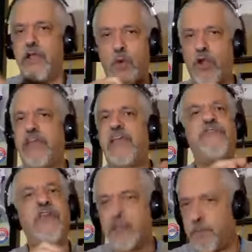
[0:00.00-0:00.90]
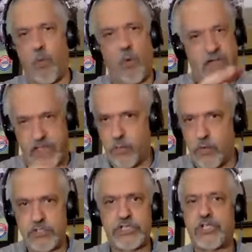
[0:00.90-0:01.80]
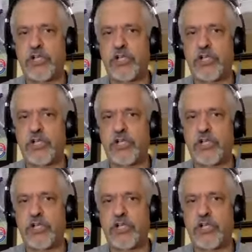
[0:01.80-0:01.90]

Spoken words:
okay, we're giving them away.